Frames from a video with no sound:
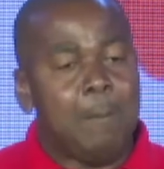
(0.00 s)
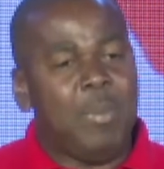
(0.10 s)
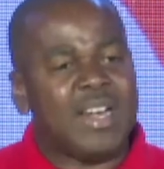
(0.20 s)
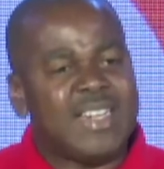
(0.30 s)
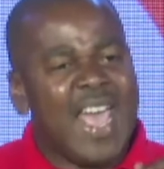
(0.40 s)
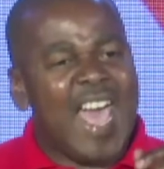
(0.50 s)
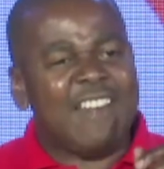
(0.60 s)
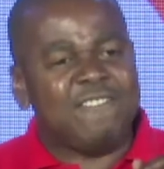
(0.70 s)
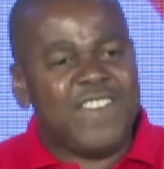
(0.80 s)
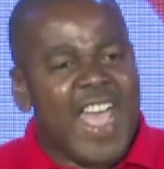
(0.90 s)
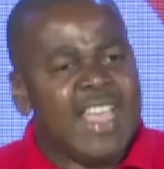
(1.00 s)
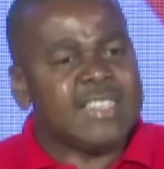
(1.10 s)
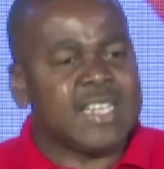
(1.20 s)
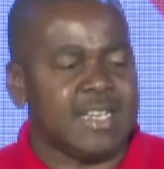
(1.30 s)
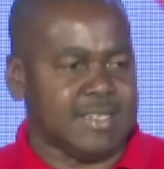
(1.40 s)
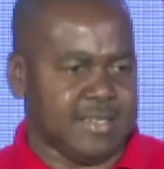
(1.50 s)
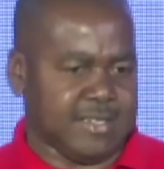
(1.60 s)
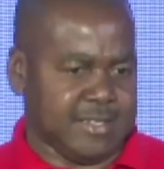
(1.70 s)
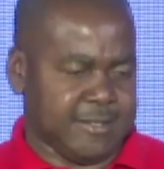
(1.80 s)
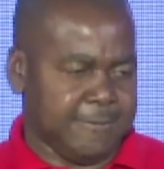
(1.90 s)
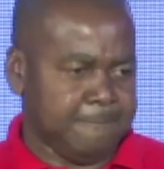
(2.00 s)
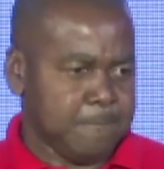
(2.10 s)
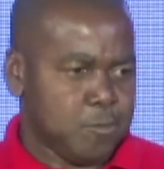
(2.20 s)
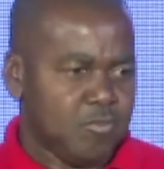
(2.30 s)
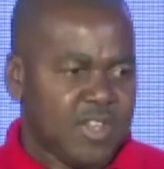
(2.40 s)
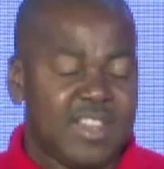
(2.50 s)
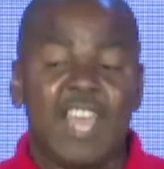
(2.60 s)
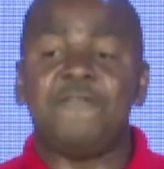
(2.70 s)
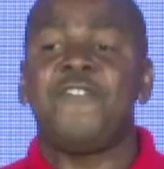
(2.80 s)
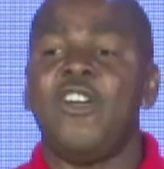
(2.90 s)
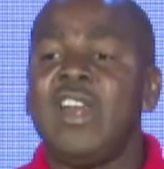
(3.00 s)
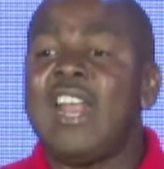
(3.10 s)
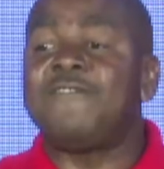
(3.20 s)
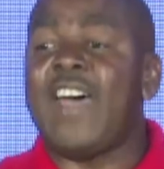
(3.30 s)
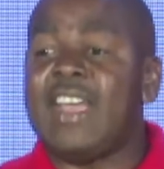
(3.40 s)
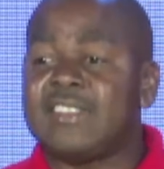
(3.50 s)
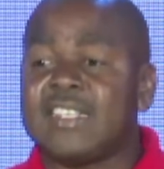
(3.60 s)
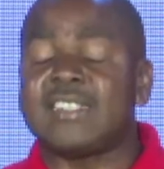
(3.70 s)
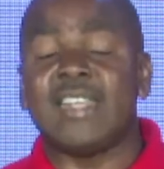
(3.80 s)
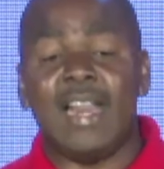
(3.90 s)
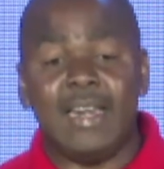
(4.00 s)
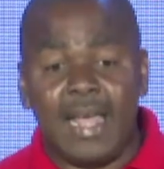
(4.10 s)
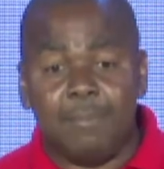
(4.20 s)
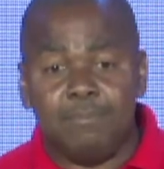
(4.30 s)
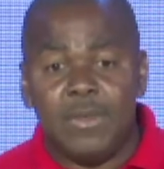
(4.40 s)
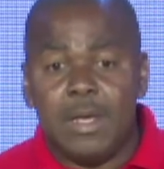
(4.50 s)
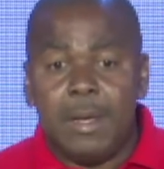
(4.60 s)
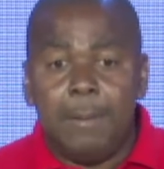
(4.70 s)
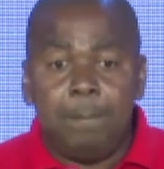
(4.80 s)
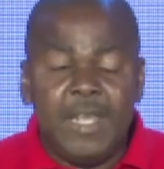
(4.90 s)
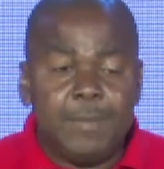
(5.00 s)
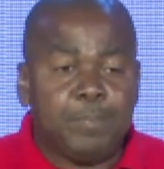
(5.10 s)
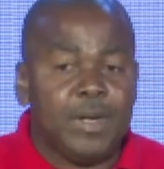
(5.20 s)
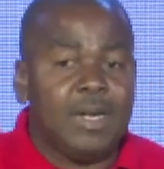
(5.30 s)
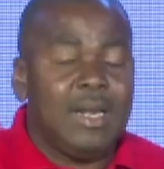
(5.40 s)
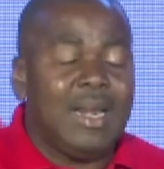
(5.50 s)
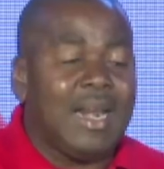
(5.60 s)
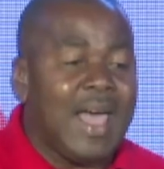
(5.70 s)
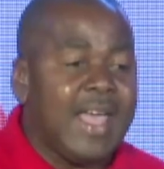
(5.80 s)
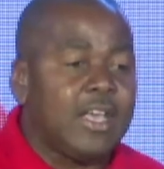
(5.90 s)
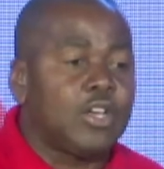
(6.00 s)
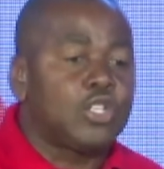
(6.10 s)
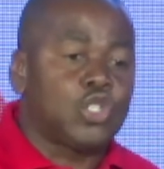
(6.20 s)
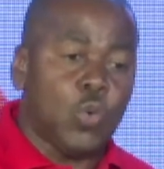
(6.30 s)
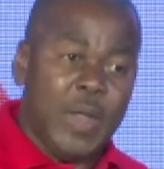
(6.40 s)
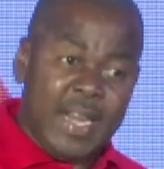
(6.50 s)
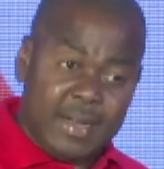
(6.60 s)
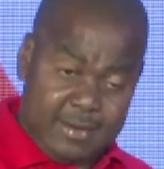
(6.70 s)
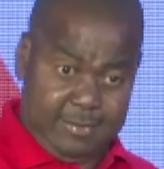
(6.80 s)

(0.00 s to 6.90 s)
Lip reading: But their advisors, their foreign advisors tell them people like to win.